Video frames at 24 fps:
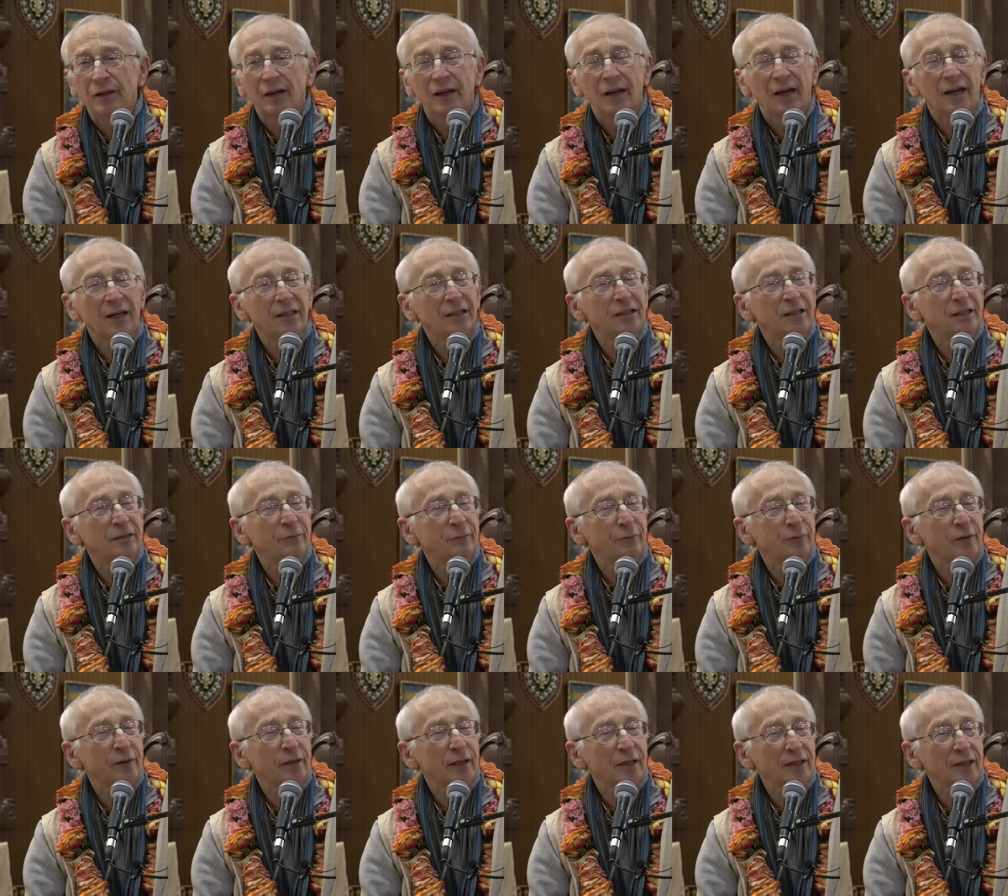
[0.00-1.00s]
And
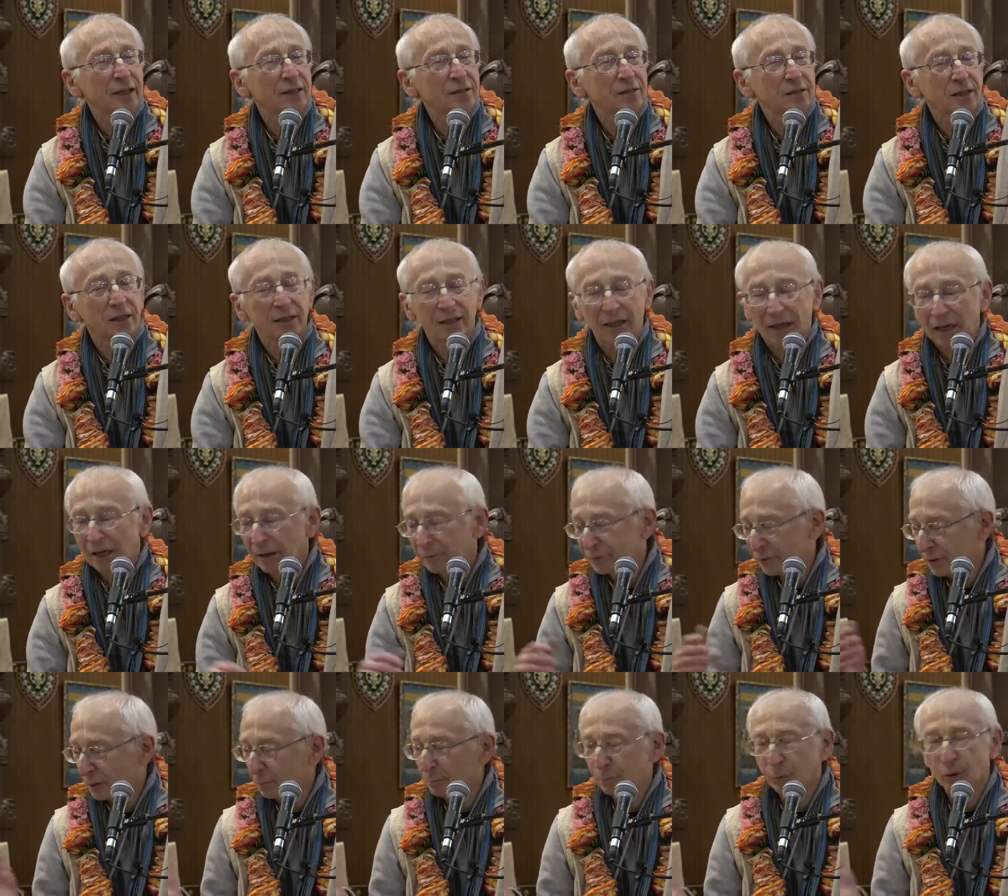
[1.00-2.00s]
if, like I said, I have
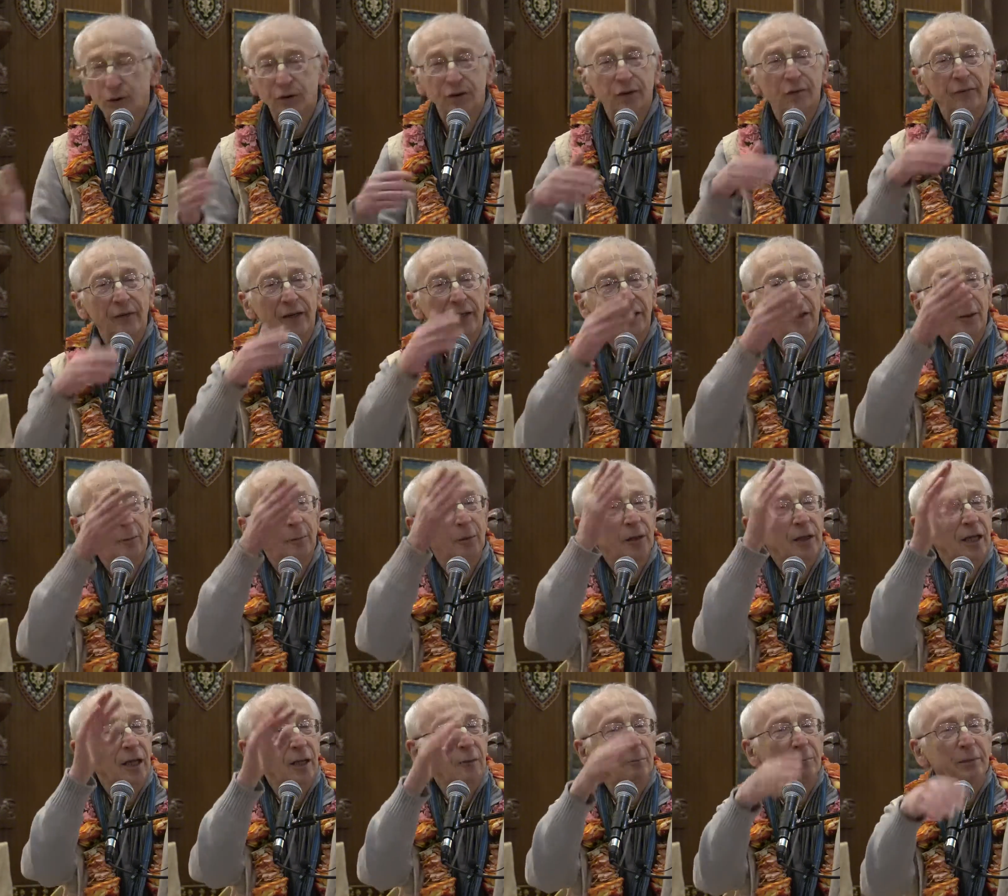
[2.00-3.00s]
some books
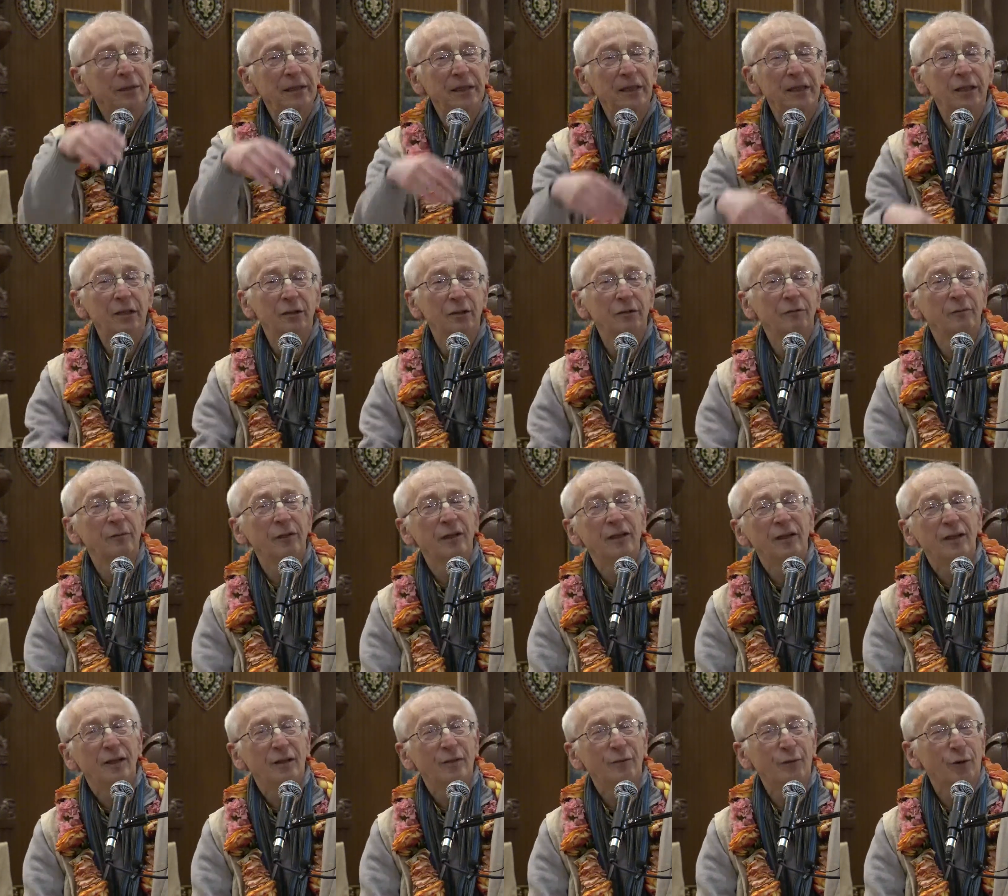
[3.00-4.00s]
available, I'll be here
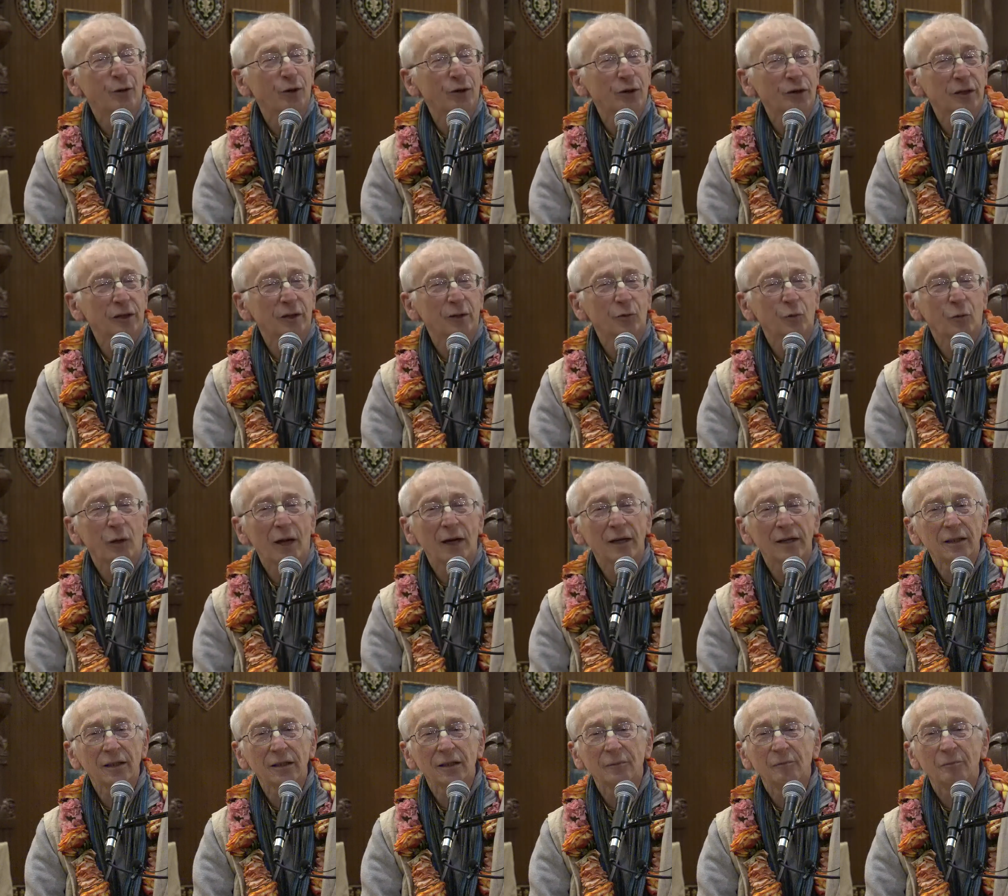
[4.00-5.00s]
for a little
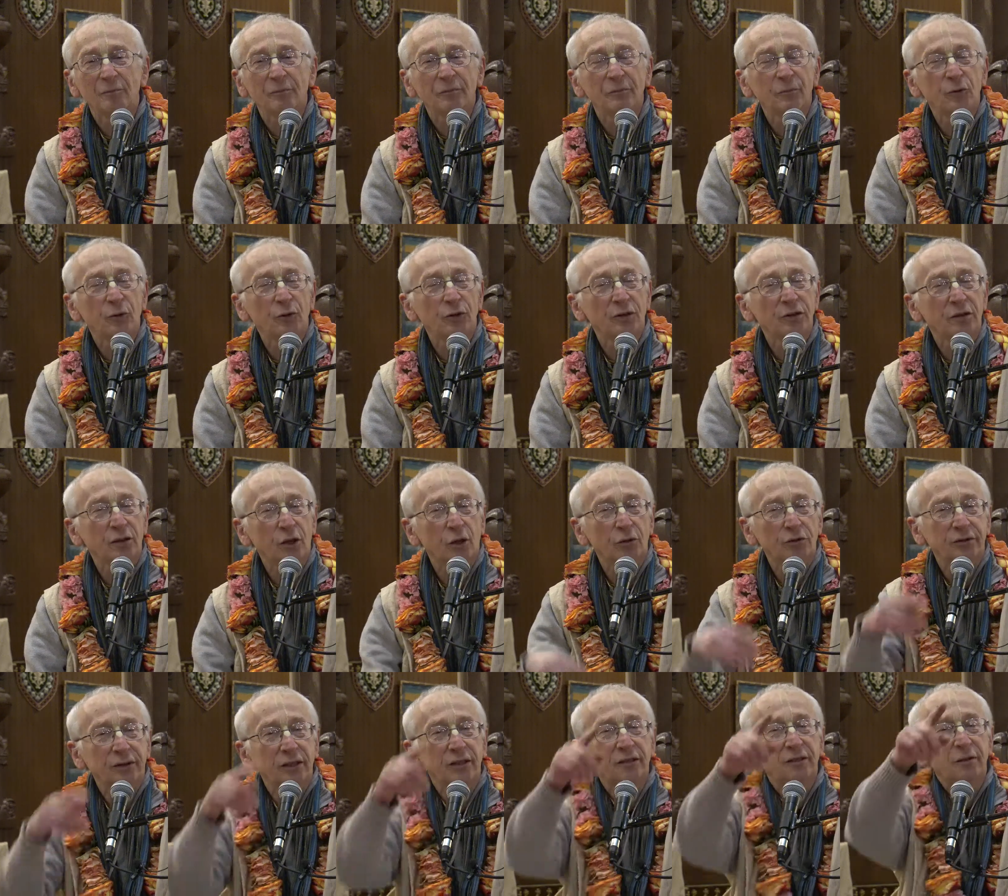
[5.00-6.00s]
while. You can
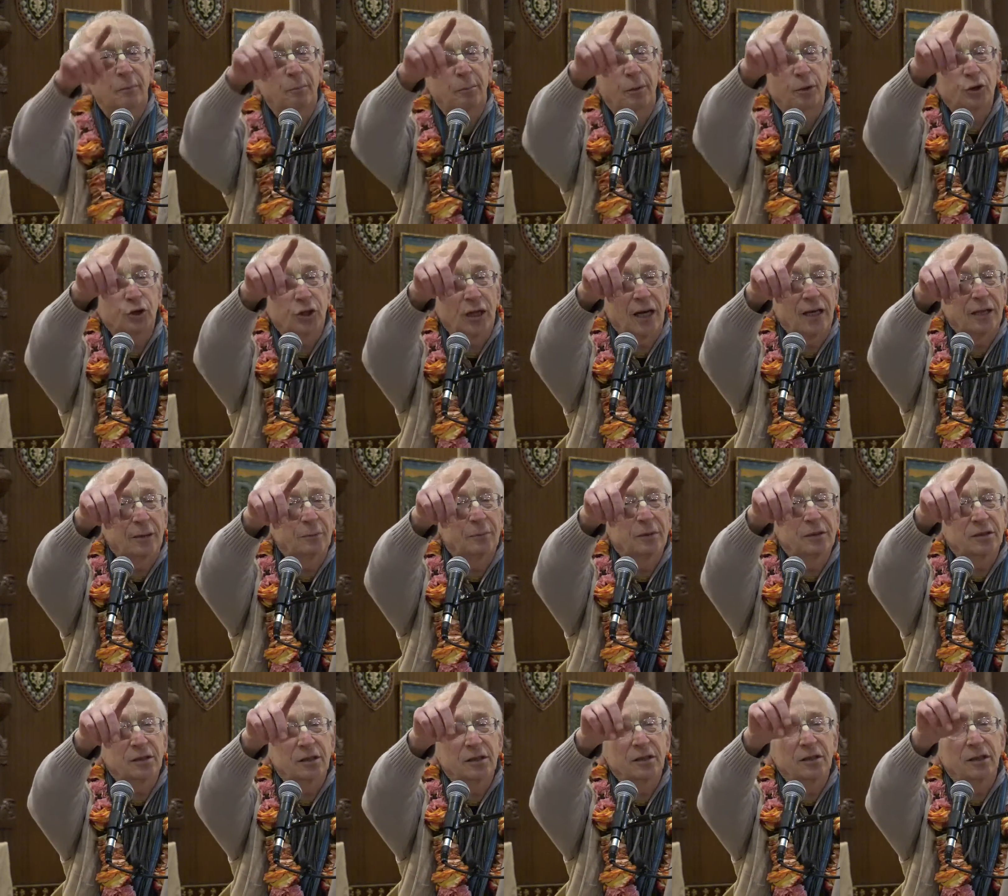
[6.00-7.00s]
go to Prasadam
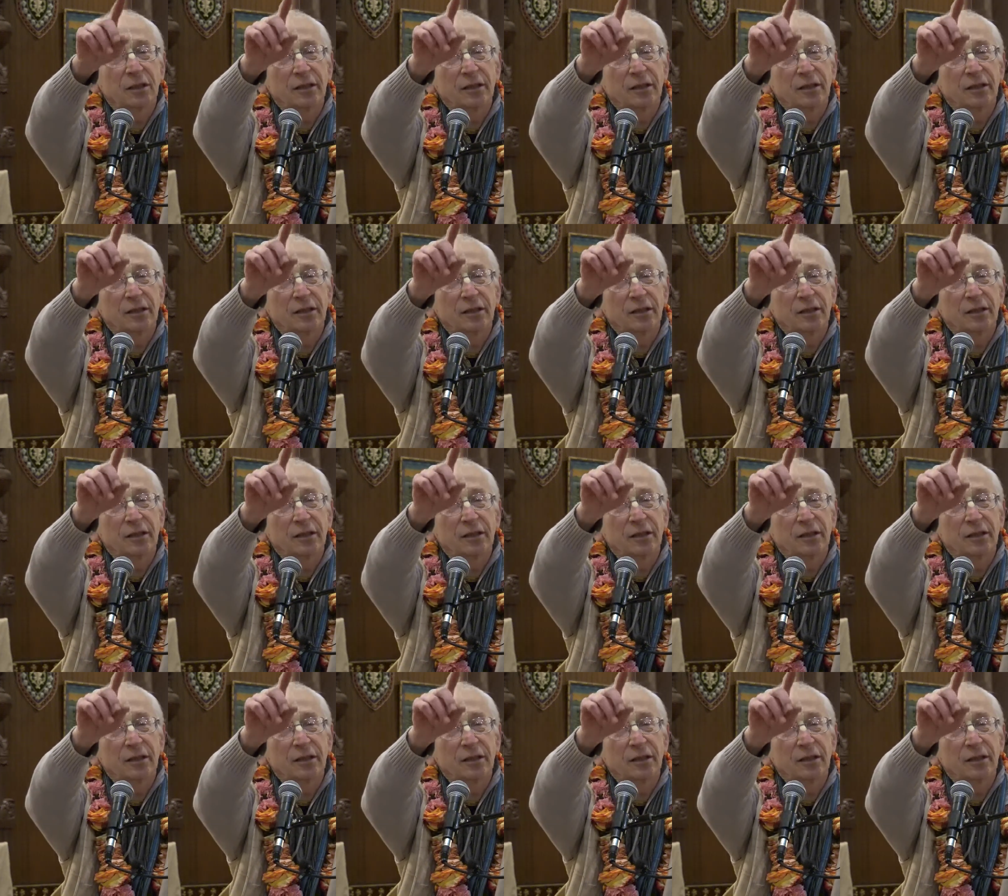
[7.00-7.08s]
is in the